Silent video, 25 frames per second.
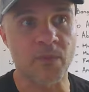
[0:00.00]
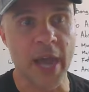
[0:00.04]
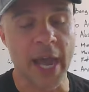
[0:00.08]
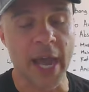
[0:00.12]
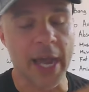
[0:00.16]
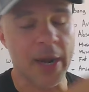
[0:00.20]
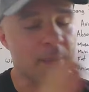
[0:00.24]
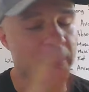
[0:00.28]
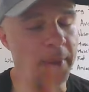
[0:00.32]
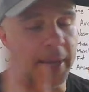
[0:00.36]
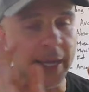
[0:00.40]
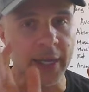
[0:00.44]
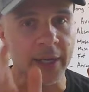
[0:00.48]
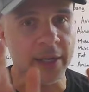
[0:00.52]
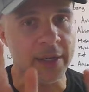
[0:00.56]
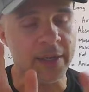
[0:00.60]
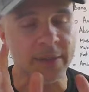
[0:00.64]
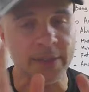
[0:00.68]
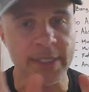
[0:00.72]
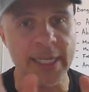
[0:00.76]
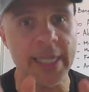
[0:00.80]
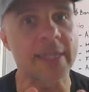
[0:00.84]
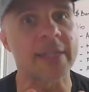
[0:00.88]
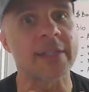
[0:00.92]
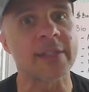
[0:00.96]
I'm not going
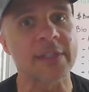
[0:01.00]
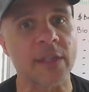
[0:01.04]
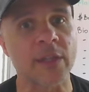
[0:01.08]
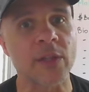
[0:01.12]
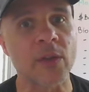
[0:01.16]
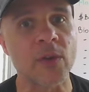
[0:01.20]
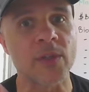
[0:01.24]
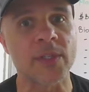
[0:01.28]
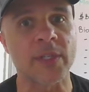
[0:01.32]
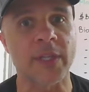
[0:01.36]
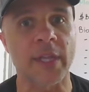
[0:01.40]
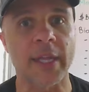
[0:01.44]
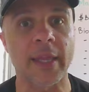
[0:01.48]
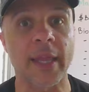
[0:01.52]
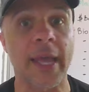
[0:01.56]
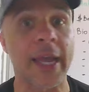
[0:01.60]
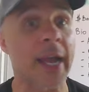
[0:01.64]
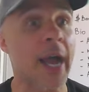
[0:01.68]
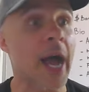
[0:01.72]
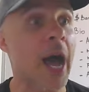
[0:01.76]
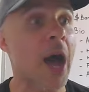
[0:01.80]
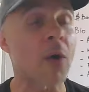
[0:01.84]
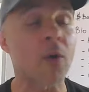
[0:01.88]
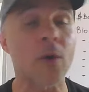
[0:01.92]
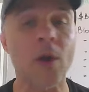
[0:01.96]
to say this loosely.
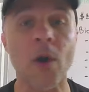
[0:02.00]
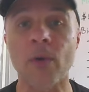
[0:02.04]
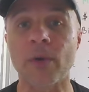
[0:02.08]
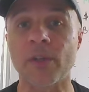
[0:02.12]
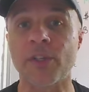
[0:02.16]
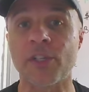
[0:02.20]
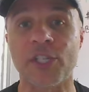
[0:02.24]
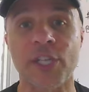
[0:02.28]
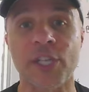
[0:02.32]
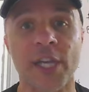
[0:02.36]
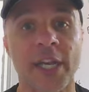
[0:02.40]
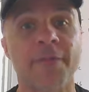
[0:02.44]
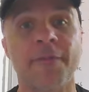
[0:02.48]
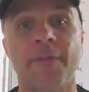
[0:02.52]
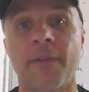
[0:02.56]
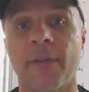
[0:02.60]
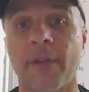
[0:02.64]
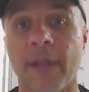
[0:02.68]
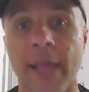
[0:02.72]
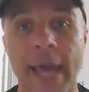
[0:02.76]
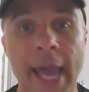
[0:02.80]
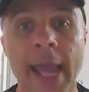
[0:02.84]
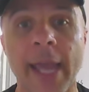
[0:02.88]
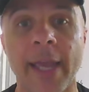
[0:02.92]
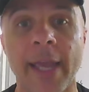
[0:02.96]
Like I'll go to Chick
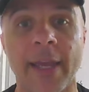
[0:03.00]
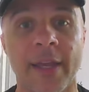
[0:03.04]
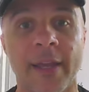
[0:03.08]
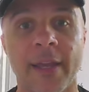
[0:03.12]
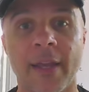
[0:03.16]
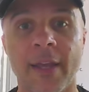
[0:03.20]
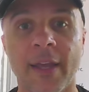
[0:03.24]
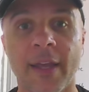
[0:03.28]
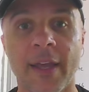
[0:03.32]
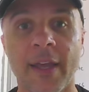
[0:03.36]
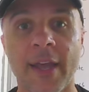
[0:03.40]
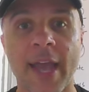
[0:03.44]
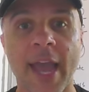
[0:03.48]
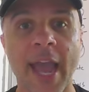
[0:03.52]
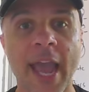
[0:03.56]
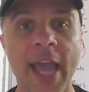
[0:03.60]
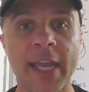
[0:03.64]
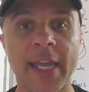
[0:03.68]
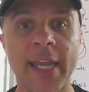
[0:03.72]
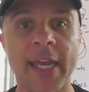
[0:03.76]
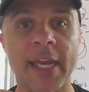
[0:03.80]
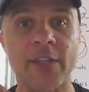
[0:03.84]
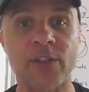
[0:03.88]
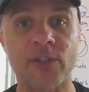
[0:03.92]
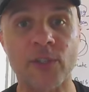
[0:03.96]
Fil A
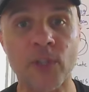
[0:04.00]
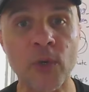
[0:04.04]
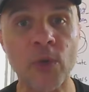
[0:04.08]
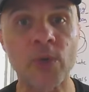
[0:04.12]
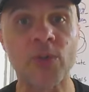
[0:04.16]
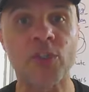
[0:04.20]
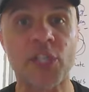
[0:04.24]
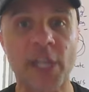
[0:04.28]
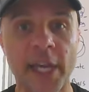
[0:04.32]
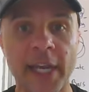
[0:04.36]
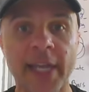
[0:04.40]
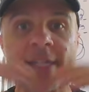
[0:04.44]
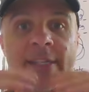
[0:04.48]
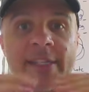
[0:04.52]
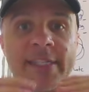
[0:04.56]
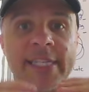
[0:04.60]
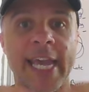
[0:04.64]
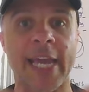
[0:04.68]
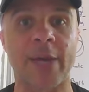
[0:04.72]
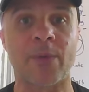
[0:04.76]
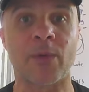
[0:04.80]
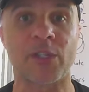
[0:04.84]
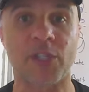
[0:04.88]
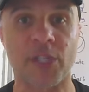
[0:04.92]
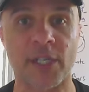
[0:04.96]
and get two chicken
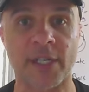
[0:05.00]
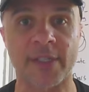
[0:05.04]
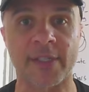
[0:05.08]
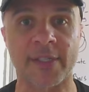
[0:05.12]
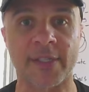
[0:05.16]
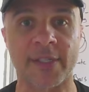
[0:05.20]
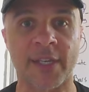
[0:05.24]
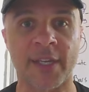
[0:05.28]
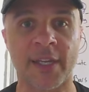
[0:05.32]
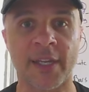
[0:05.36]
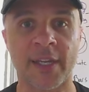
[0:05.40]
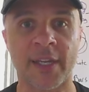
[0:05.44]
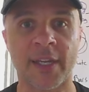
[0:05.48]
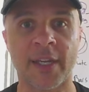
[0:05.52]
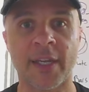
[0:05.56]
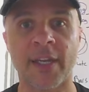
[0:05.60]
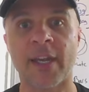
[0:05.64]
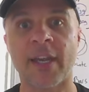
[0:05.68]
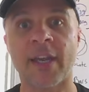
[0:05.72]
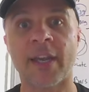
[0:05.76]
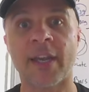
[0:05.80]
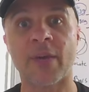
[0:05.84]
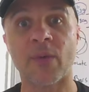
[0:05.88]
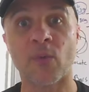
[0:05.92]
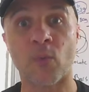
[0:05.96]
sandwiches,
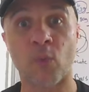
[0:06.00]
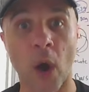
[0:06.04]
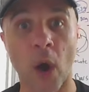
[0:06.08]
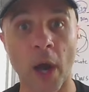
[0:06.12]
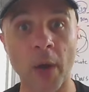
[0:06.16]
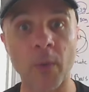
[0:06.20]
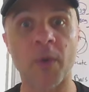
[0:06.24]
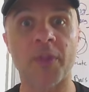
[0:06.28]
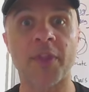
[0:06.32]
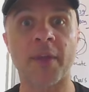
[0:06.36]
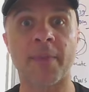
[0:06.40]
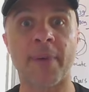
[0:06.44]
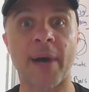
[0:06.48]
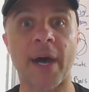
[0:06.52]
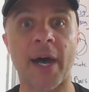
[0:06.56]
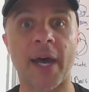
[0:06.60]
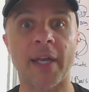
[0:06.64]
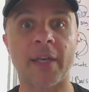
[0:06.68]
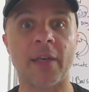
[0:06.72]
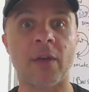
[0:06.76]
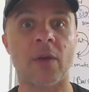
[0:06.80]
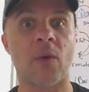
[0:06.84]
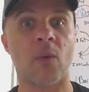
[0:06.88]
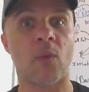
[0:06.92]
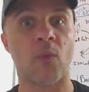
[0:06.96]
one with a
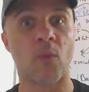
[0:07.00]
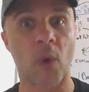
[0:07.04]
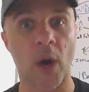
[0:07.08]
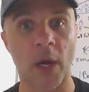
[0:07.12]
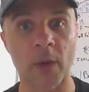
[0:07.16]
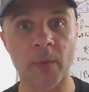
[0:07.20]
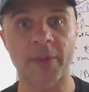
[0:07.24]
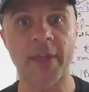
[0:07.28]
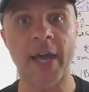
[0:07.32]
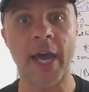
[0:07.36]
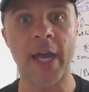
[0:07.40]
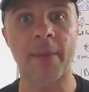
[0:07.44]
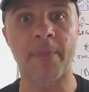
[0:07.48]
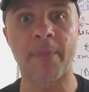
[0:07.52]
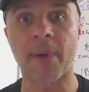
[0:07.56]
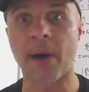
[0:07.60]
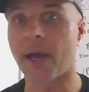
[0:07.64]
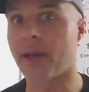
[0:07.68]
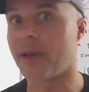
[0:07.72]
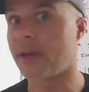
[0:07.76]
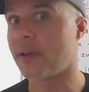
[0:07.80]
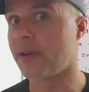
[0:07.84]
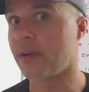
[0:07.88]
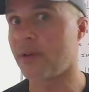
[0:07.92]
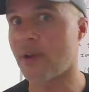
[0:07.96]
bun, one without a
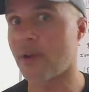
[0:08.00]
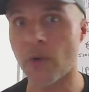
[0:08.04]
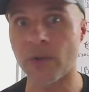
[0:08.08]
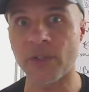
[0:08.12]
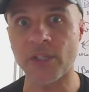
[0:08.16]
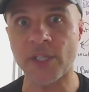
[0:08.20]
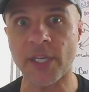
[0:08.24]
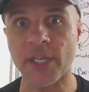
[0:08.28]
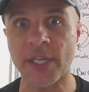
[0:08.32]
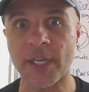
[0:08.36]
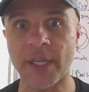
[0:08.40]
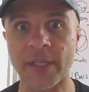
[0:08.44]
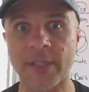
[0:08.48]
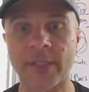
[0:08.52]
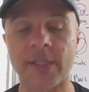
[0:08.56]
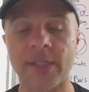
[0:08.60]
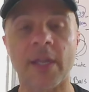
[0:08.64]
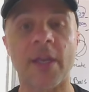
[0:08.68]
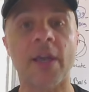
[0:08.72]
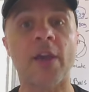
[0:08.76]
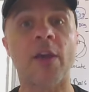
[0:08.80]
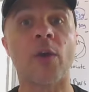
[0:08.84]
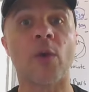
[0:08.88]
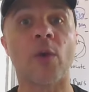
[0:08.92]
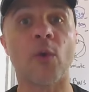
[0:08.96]
bun, no
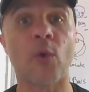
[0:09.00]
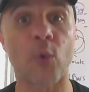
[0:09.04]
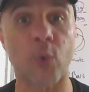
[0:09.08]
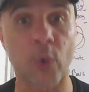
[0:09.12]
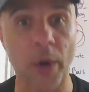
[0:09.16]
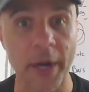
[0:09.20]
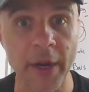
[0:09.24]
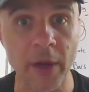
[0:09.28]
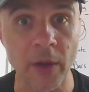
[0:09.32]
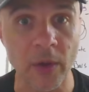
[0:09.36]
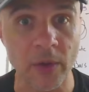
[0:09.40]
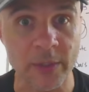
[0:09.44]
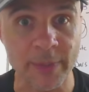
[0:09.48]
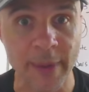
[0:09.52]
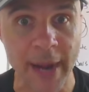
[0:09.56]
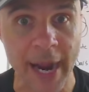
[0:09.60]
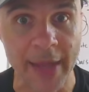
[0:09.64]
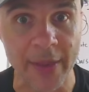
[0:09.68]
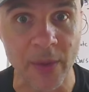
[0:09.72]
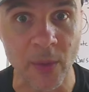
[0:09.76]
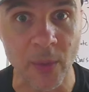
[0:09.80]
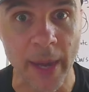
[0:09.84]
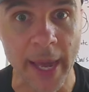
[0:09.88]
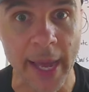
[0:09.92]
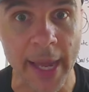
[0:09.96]
cheese, grilled
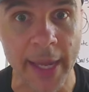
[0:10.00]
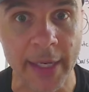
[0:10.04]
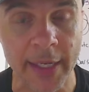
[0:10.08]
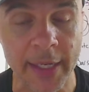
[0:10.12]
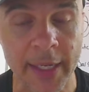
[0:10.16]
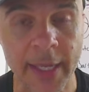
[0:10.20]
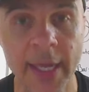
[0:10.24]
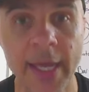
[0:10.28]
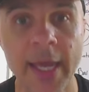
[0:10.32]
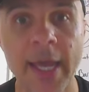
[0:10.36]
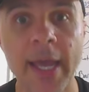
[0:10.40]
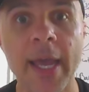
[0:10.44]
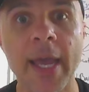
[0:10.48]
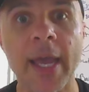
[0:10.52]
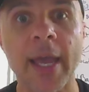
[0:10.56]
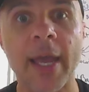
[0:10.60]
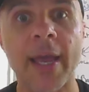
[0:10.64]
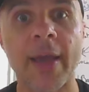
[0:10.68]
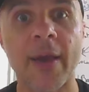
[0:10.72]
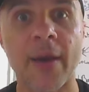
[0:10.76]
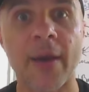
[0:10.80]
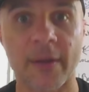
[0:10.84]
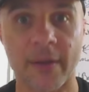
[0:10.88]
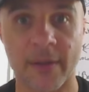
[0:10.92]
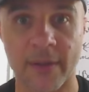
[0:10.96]
by the way,
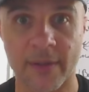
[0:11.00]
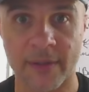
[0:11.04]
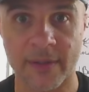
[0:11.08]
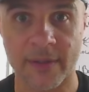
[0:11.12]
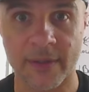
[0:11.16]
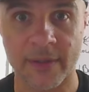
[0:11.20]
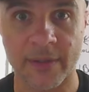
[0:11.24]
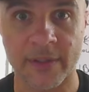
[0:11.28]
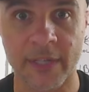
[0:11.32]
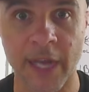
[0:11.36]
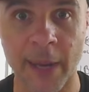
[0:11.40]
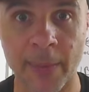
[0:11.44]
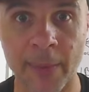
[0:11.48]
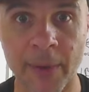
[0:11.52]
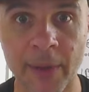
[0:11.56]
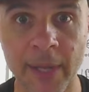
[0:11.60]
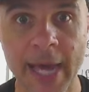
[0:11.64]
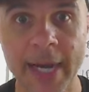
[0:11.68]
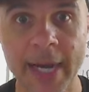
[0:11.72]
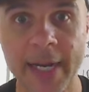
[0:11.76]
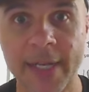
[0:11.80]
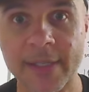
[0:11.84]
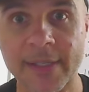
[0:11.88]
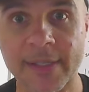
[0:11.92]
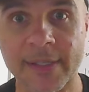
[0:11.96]
double
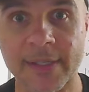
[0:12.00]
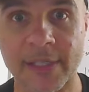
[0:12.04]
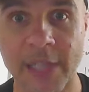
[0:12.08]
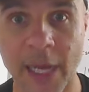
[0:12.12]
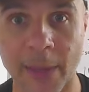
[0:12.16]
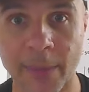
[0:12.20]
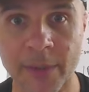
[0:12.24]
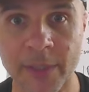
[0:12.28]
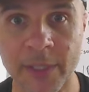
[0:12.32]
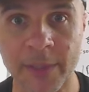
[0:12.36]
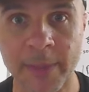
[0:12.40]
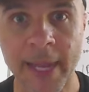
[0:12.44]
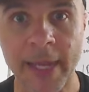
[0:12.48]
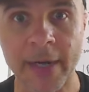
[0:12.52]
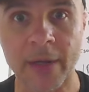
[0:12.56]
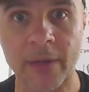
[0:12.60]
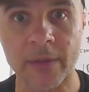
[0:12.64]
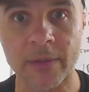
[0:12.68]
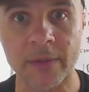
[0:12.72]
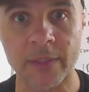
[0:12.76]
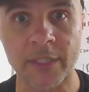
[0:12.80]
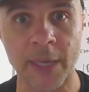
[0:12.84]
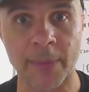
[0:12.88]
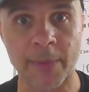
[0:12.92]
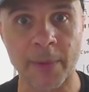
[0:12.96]
lettuce, double
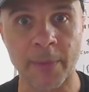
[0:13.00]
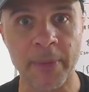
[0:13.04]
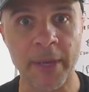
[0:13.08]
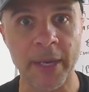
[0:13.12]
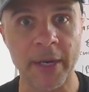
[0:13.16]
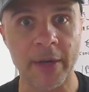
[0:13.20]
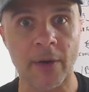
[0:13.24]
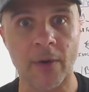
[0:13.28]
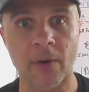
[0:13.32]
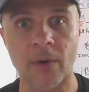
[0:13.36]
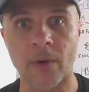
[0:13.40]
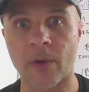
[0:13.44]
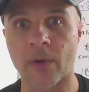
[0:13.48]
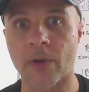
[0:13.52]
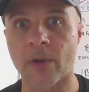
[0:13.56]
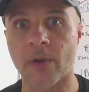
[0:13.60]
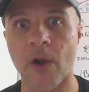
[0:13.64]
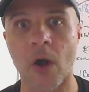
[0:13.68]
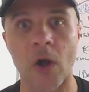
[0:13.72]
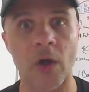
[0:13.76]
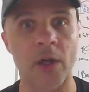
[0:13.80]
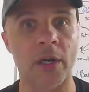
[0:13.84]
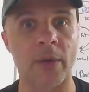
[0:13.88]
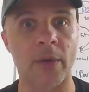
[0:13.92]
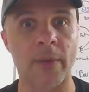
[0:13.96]
tomato, double pickle.
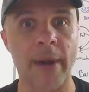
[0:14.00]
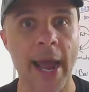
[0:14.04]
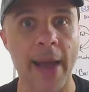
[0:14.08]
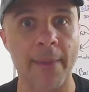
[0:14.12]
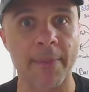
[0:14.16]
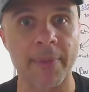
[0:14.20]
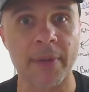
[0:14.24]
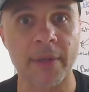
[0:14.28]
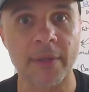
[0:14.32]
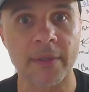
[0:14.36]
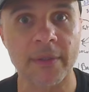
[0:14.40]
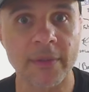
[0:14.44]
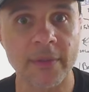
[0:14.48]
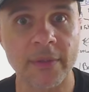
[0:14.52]
Call it a wrap.